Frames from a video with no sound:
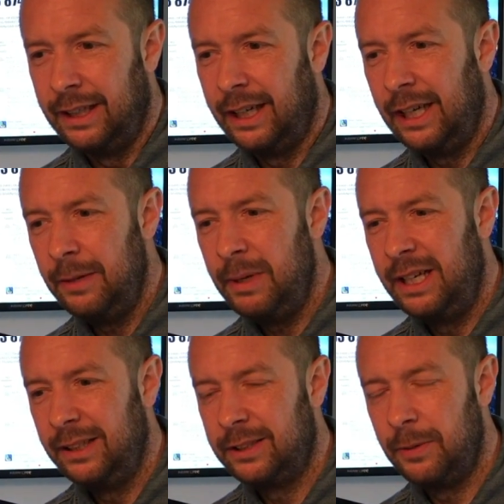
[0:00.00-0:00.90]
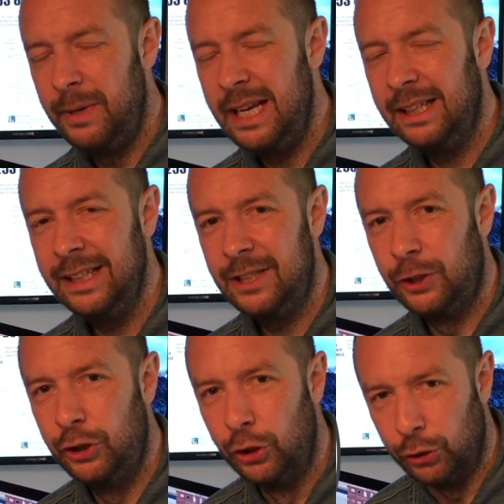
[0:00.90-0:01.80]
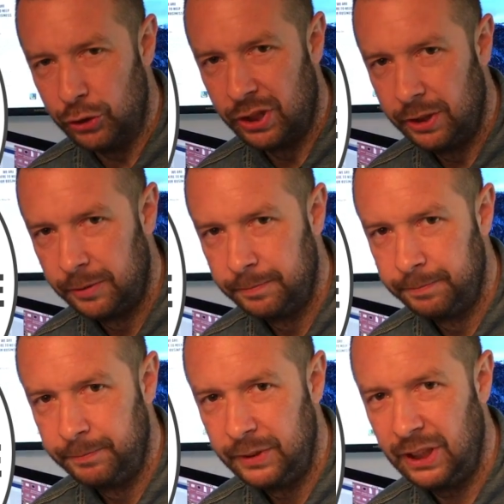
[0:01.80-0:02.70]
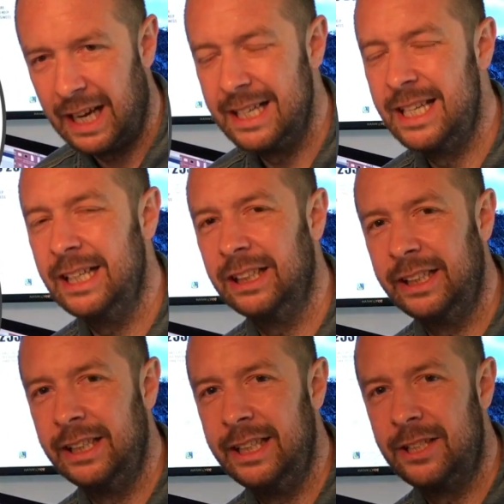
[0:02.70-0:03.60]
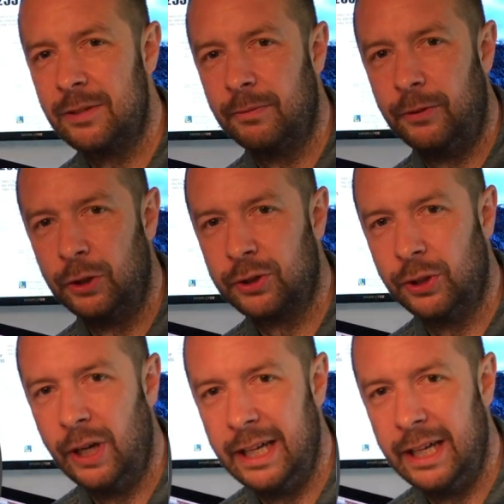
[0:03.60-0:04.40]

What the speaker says: to make this good, ideally you need some photo